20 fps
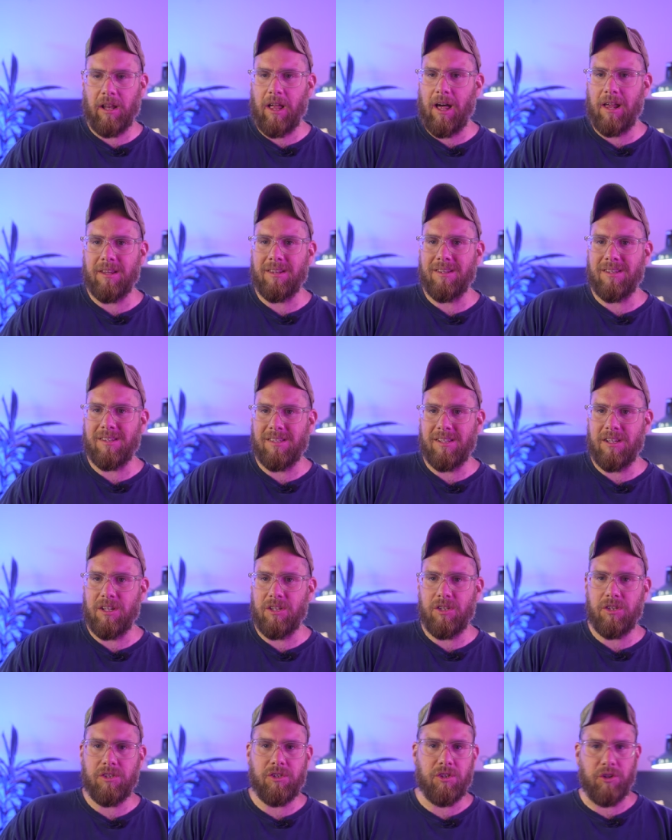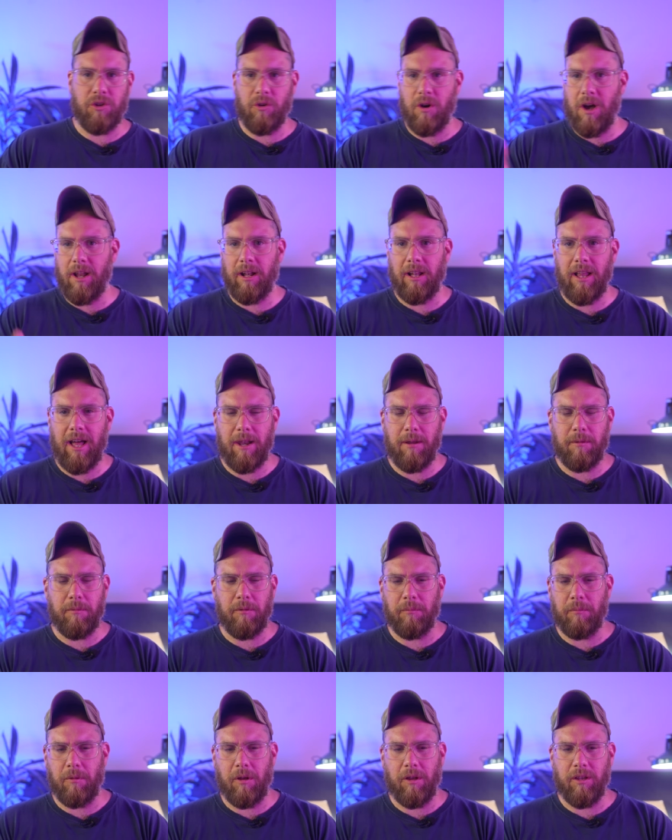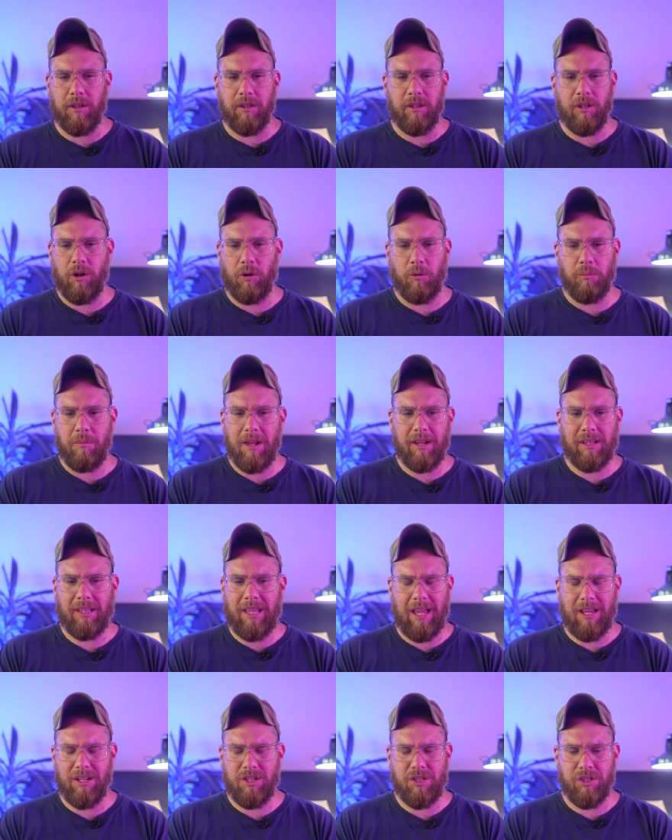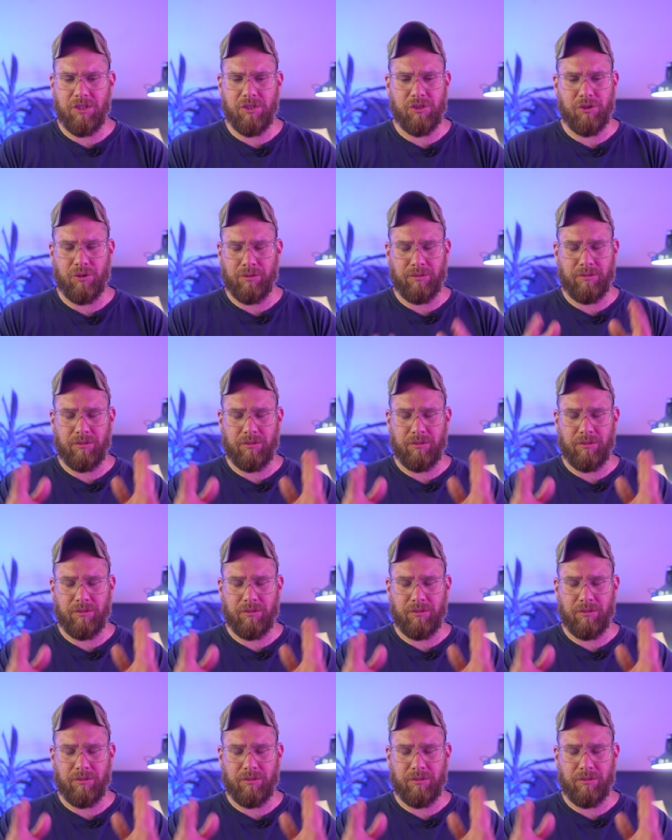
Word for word: a lot of diseases and you're on a lot of, you know, medications